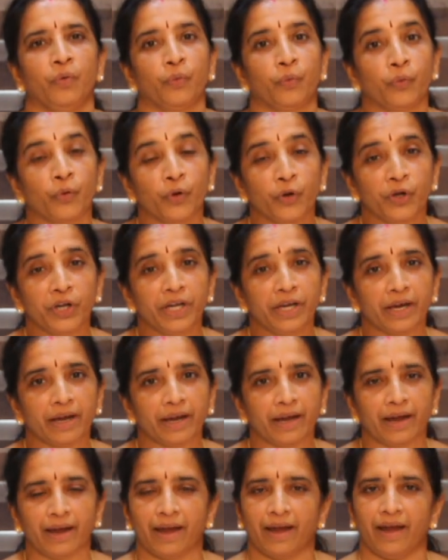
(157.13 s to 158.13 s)
wood
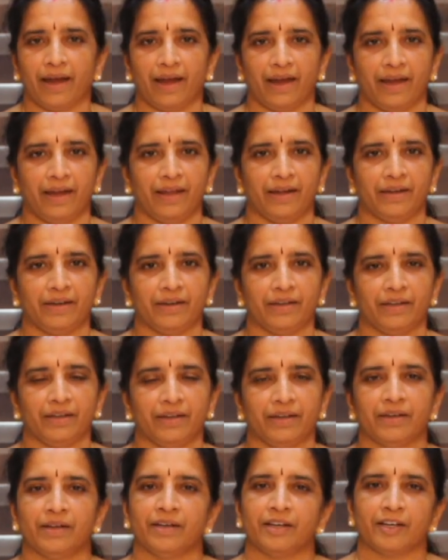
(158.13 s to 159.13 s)
and
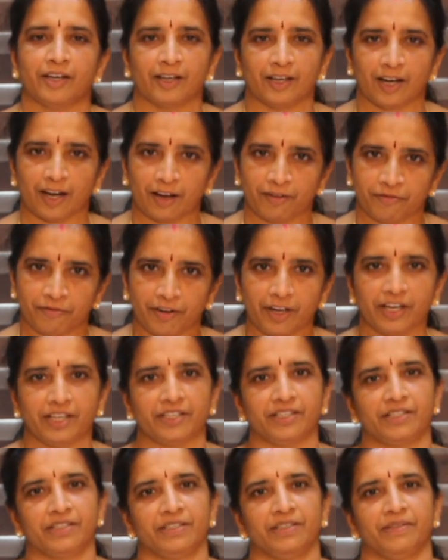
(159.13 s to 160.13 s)

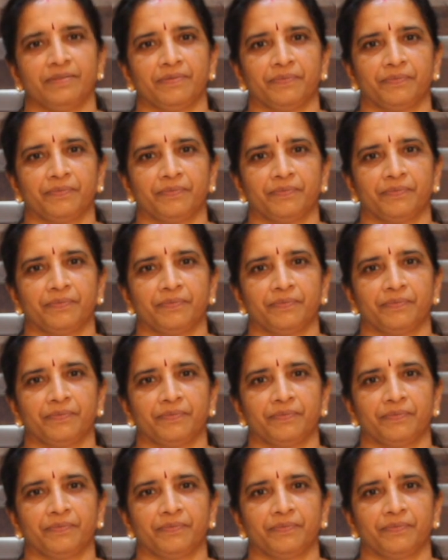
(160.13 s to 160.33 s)
graphite.